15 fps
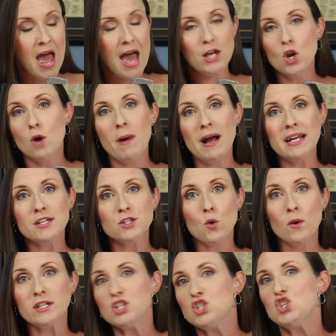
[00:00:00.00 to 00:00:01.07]
And nobody is
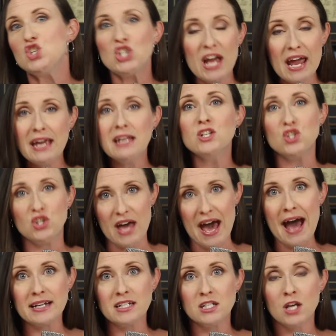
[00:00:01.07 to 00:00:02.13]
going to change
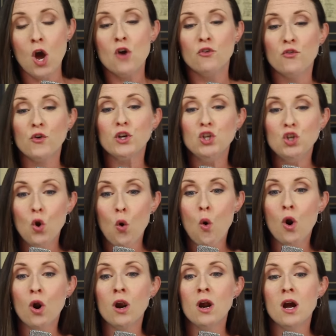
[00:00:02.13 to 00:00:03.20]
that for
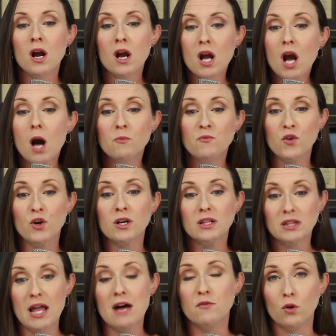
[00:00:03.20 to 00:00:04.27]
your comfort
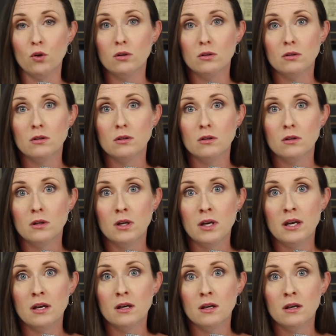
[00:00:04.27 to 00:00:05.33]
level.
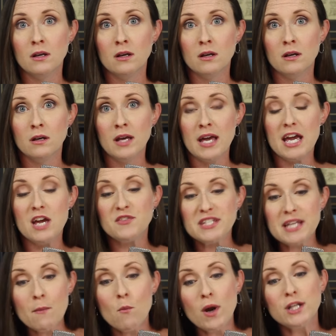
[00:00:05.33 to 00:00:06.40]
If
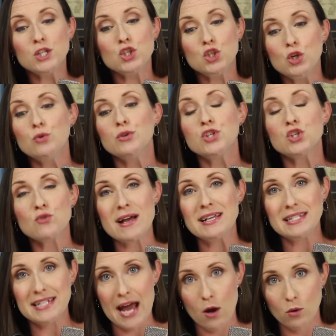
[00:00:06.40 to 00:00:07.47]
someone is too
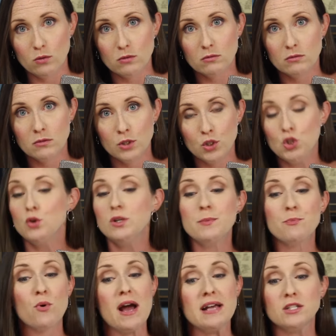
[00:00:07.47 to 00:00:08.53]
stressed out, too
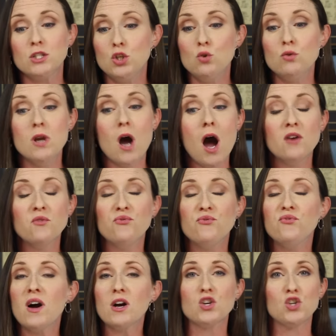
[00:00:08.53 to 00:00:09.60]
depressed, too
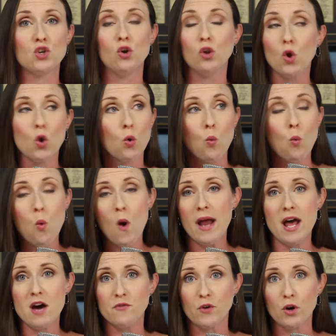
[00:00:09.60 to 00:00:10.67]
non-functional, or
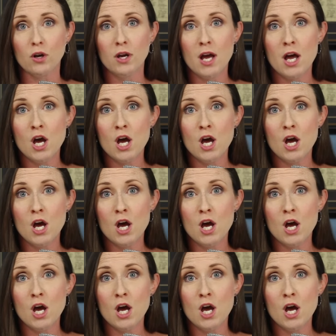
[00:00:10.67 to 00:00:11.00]
whatever,